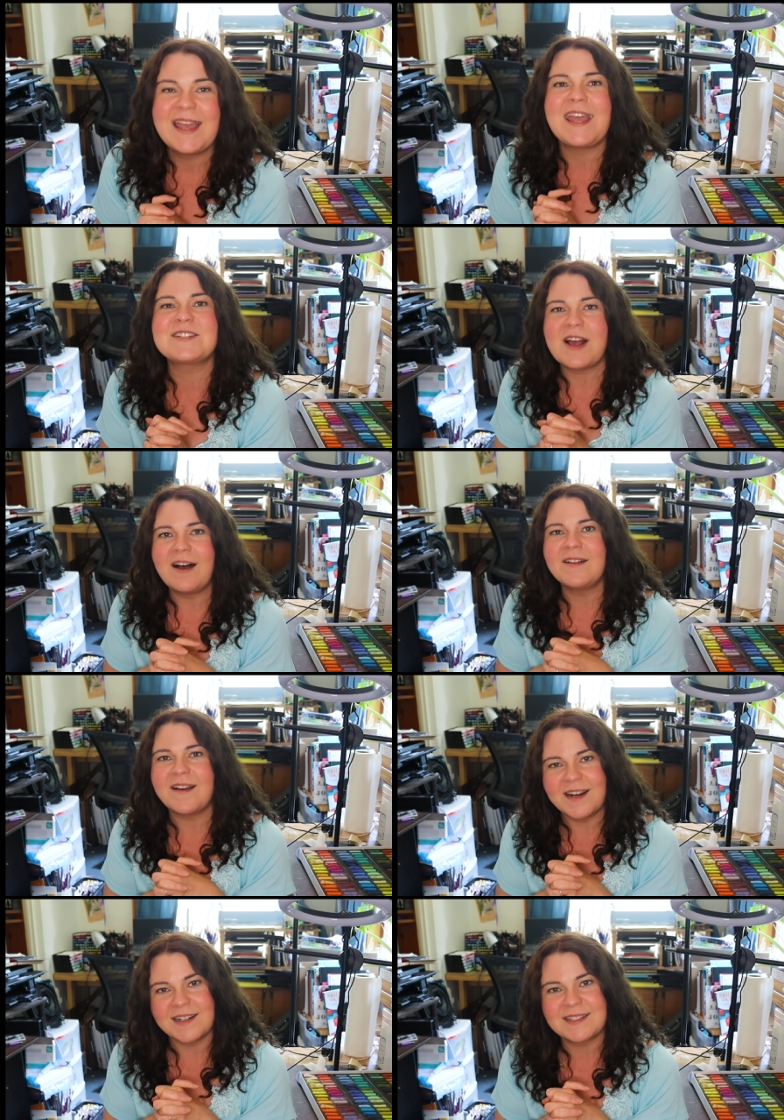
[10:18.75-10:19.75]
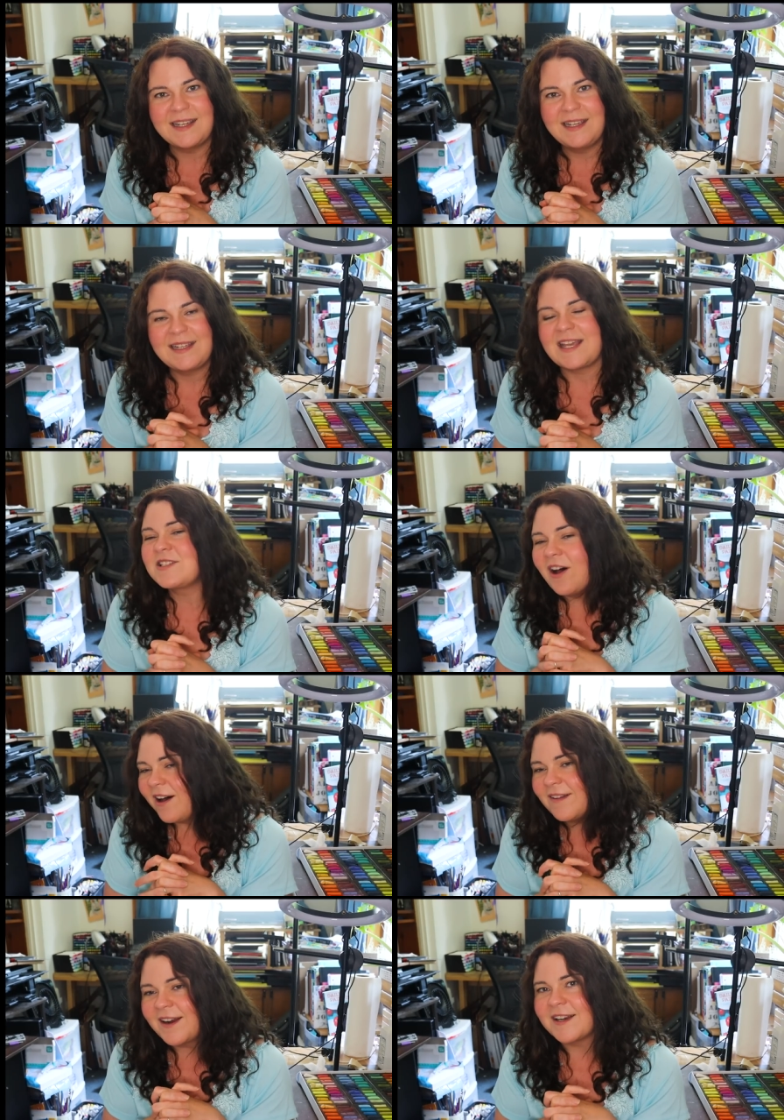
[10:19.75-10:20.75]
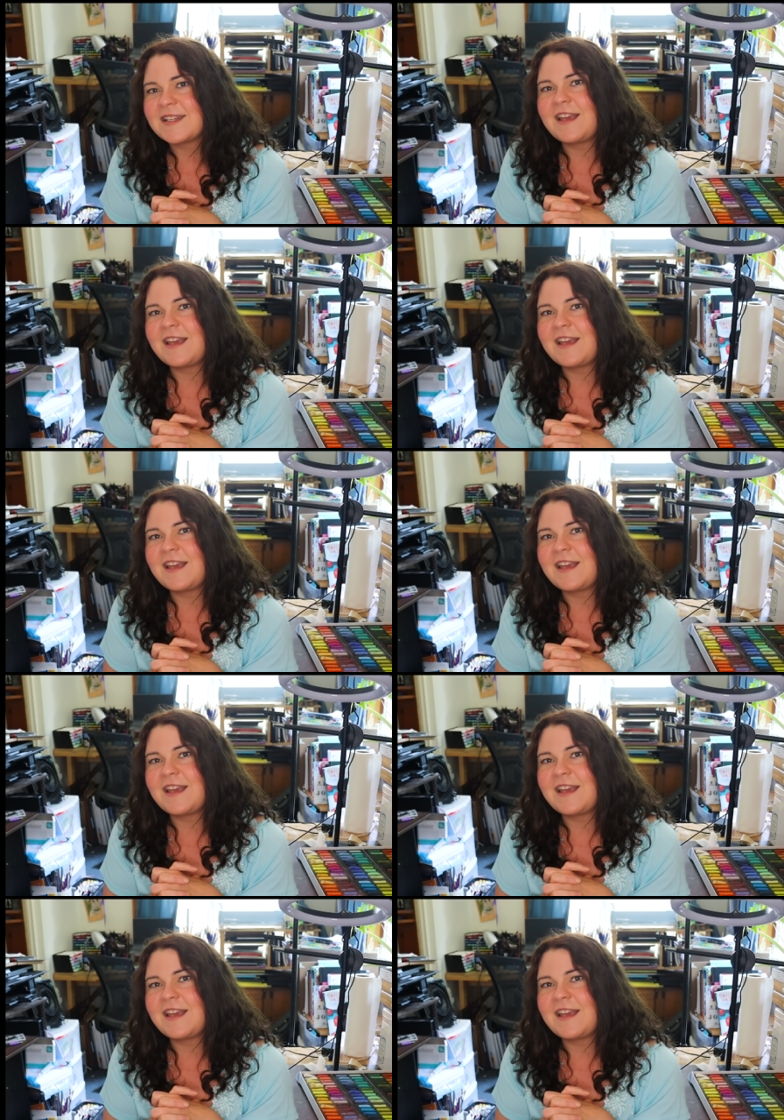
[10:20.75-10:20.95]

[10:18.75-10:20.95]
It's all art. It's all art.